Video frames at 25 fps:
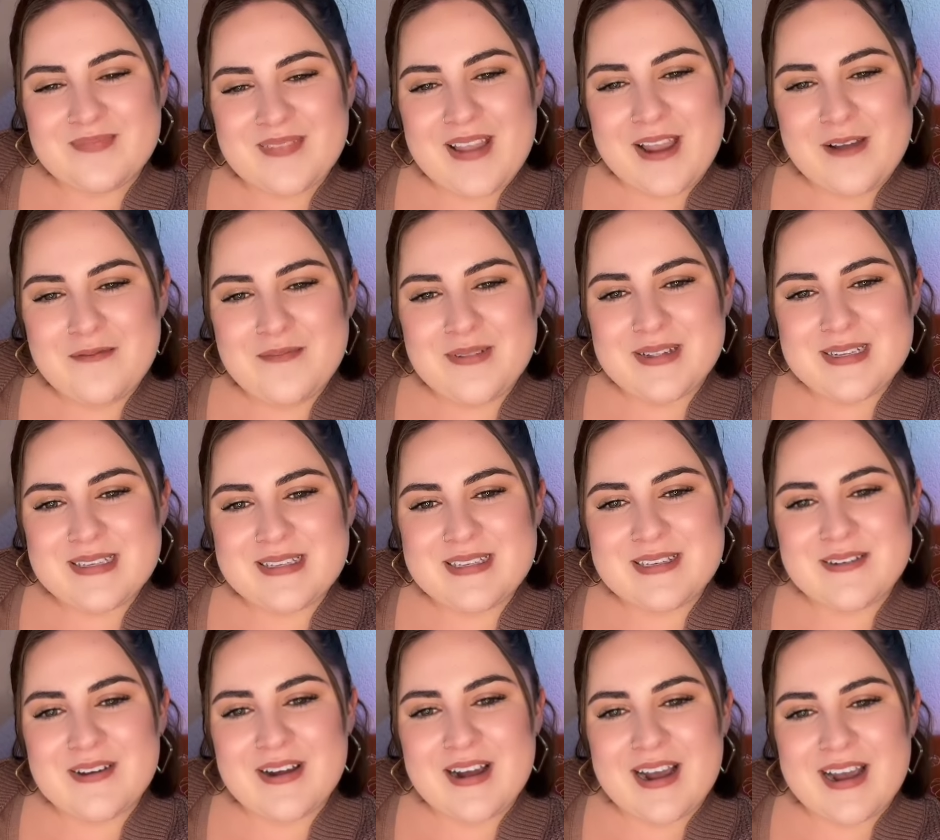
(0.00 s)
I
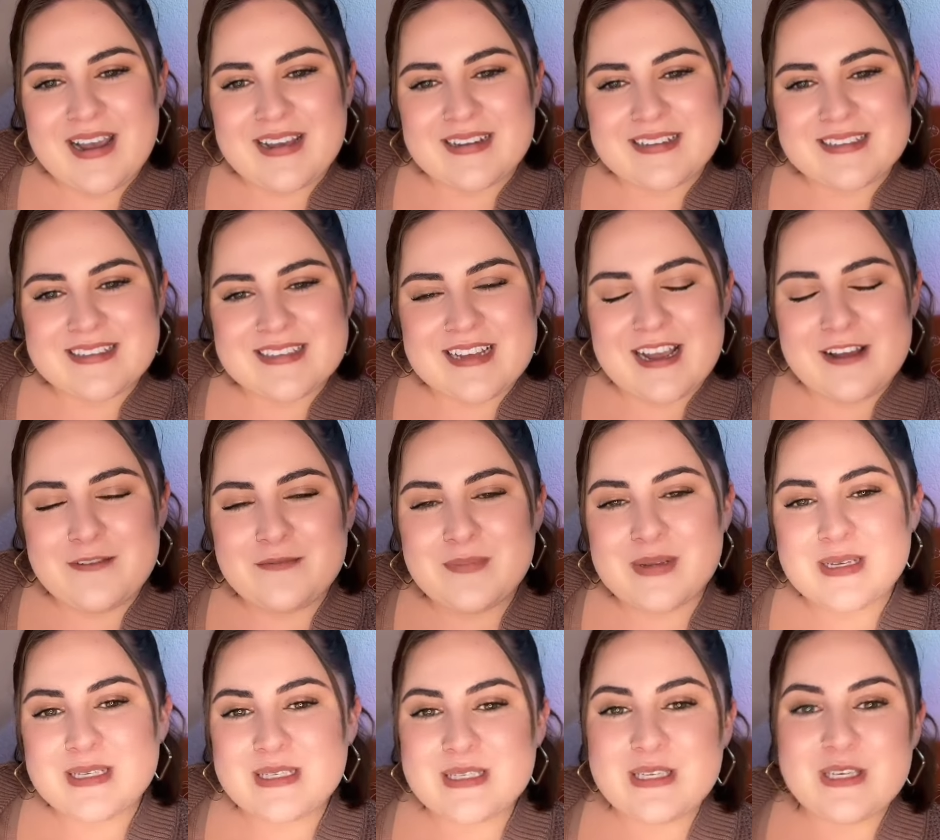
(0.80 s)
miss you guys. I
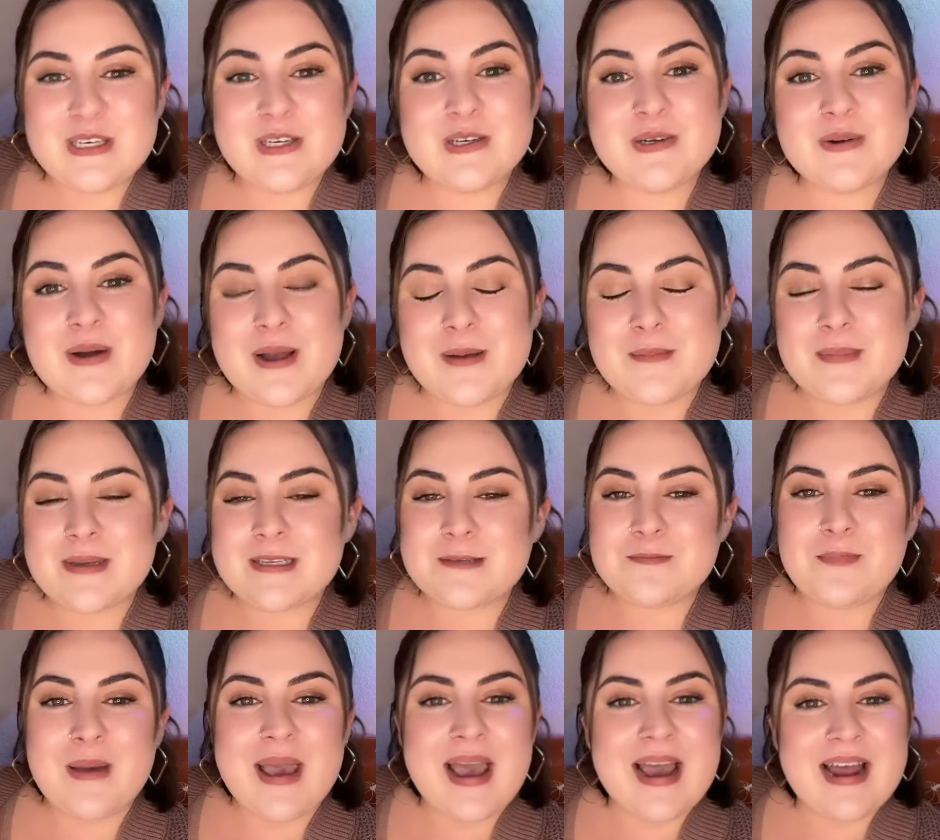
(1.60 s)
miss you. I
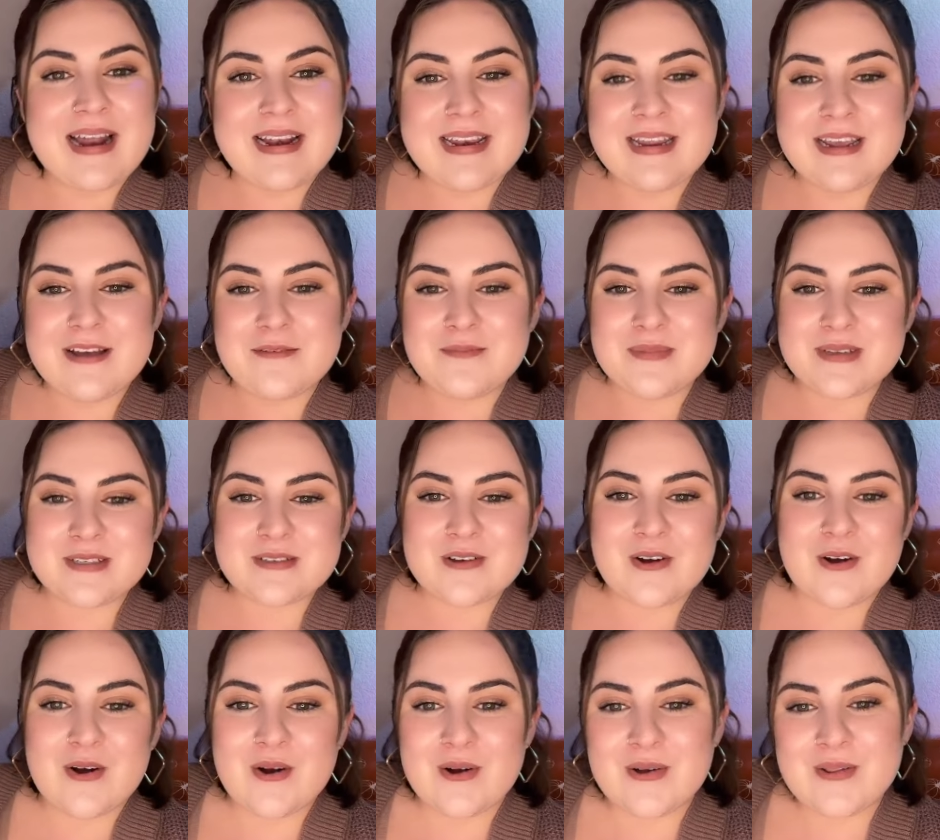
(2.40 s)
miss Patty. I miss
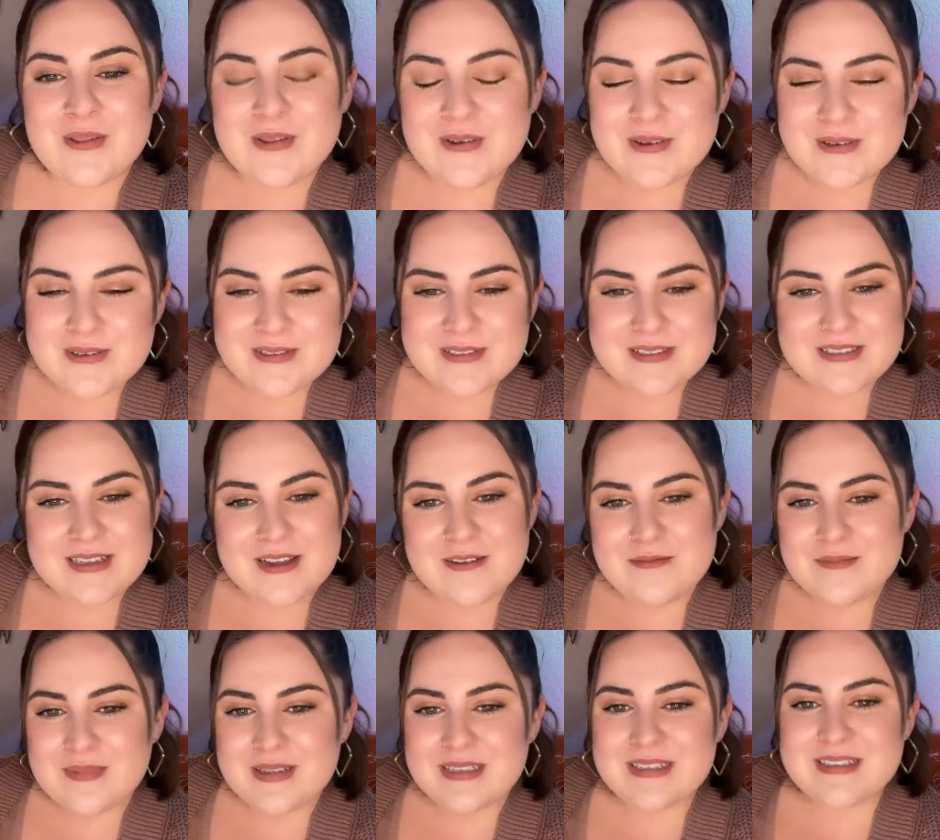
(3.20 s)
Carlos.
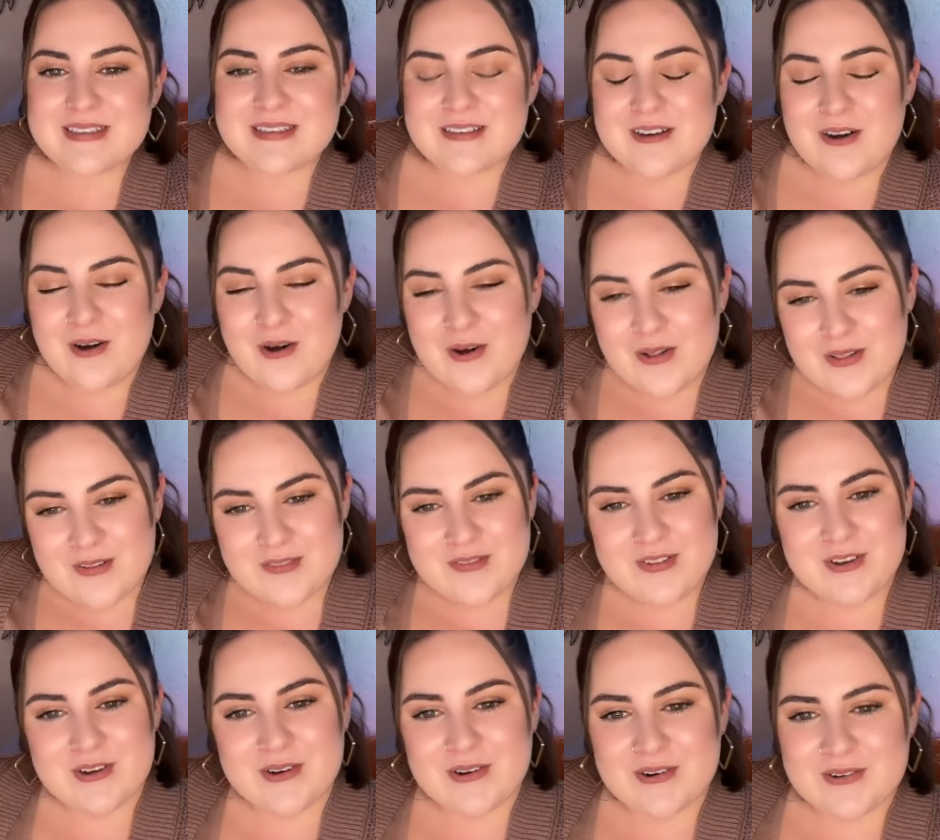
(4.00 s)
I miss all
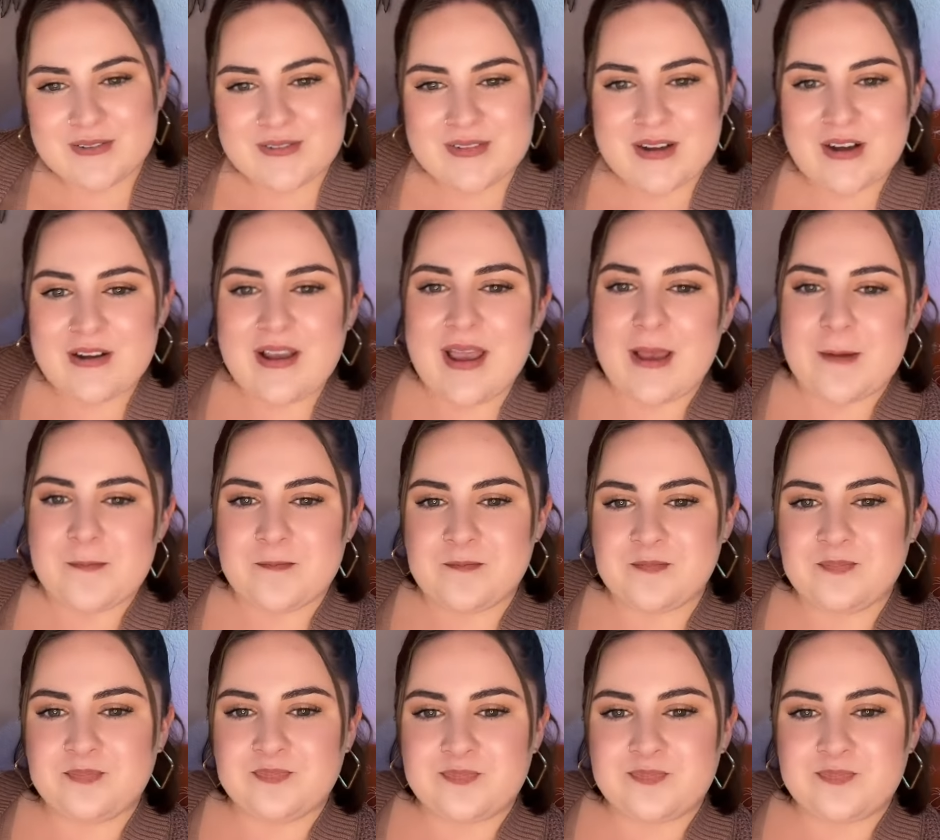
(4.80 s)
of you. Okay.